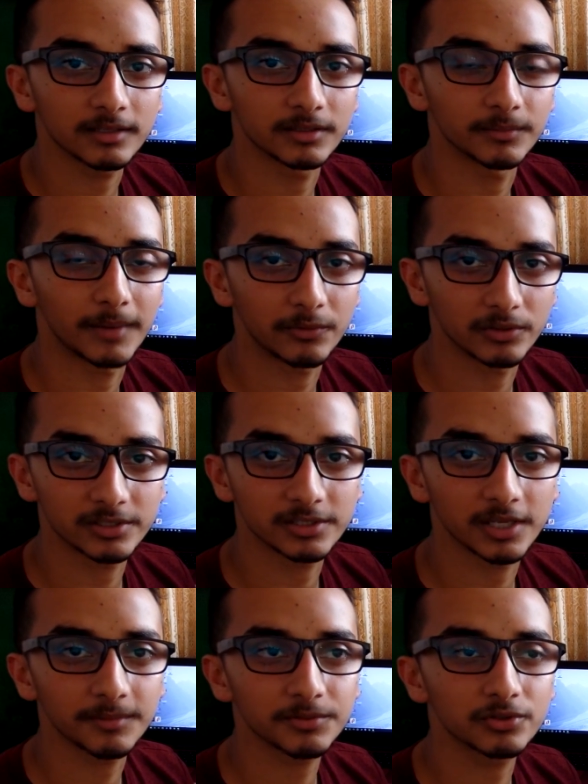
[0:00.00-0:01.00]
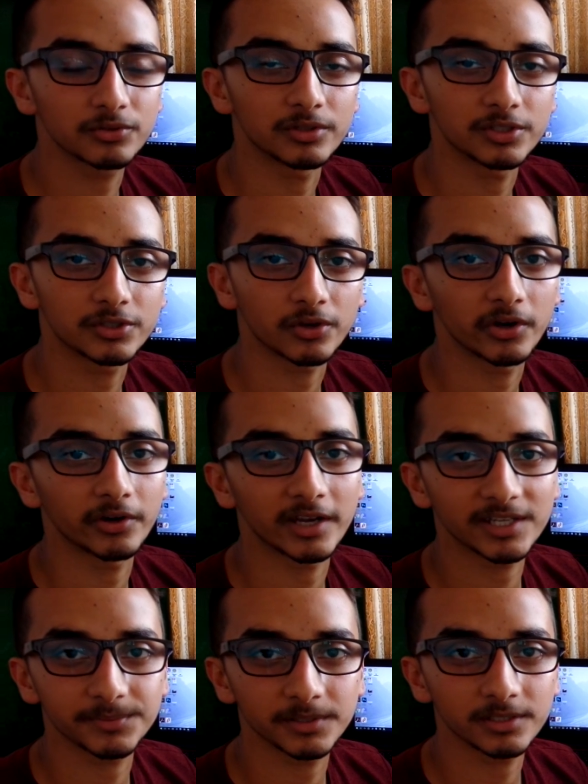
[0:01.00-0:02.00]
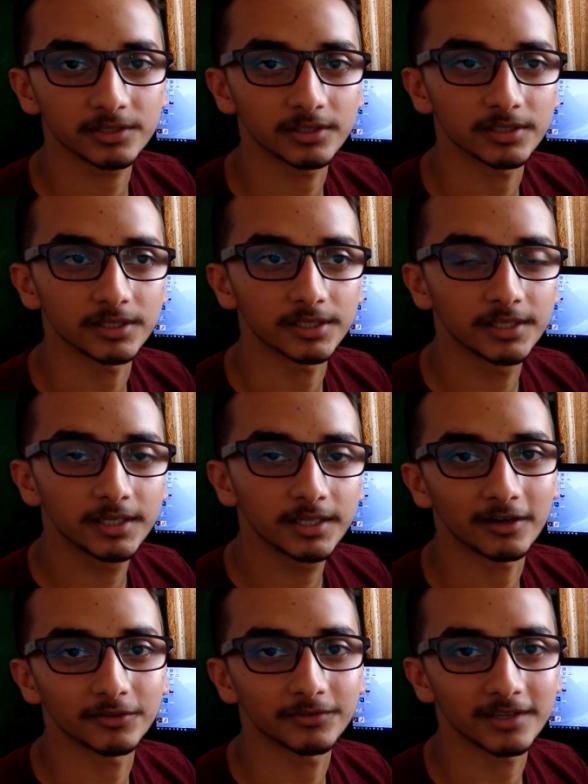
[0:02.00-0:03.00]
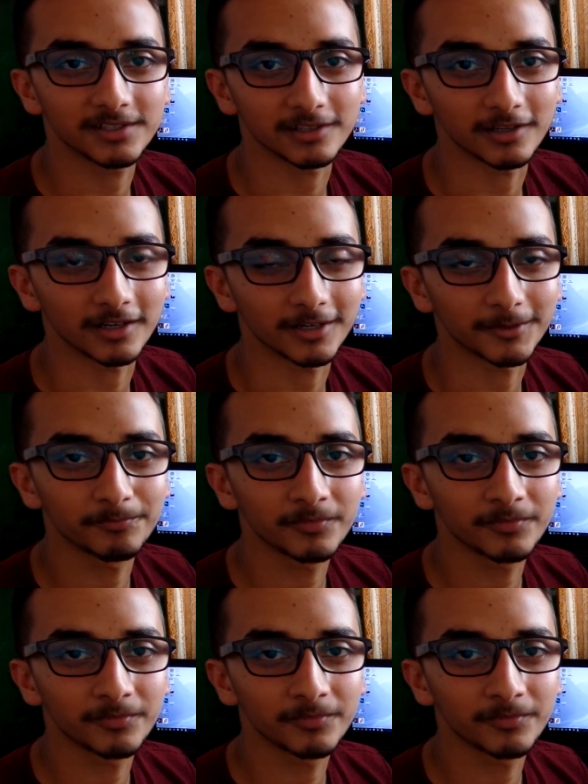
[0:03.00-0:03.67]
the manual steps to install Raspbian in the SD card.